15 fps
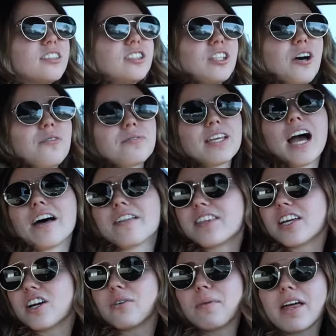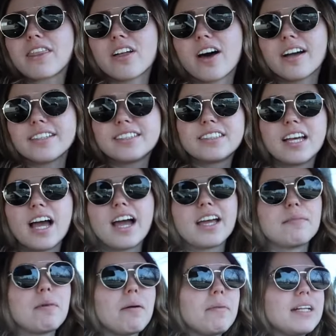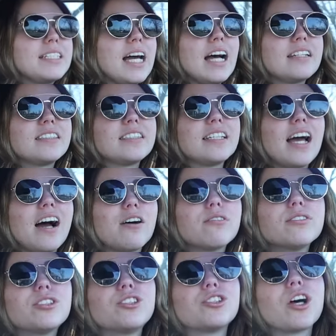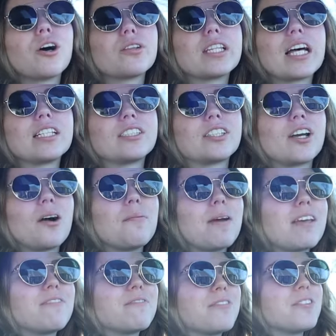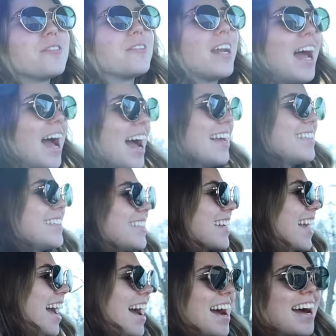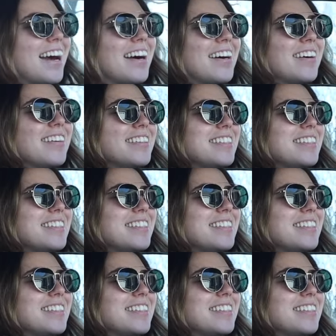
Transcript: So yeah, there are my thoughts. I am at my dad's now, so let's go make food. Hi, Scout.